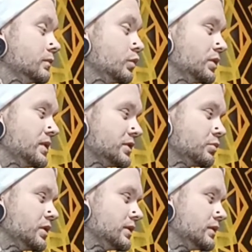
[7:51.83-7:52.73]
with this
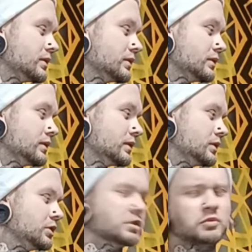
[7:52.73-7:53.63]
one,
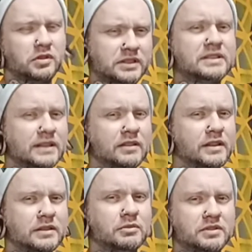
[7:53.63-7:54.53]
you could really tell
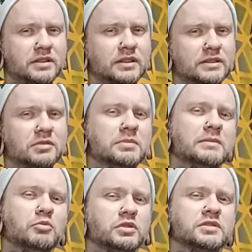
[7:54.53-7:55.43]
that there was a little
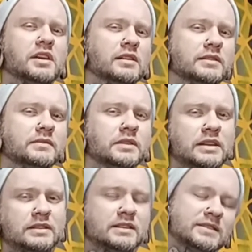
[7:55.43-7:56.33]
bit more solid
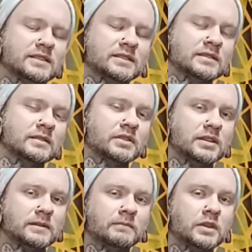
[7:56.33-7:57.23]
and consistent of a hit.